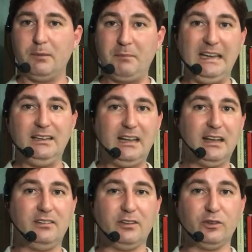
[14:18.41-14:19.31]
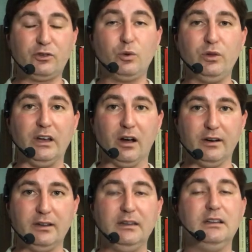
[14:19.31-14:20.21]
mean kids in the
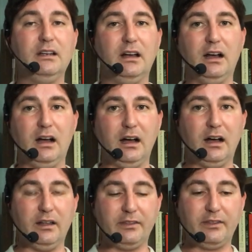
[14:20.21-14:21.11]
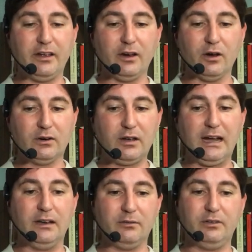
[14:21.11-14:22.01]
schoolyard. Uh, they're
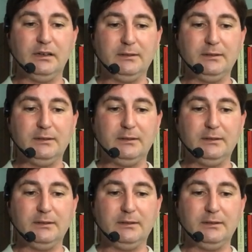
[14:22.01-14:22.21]
kind of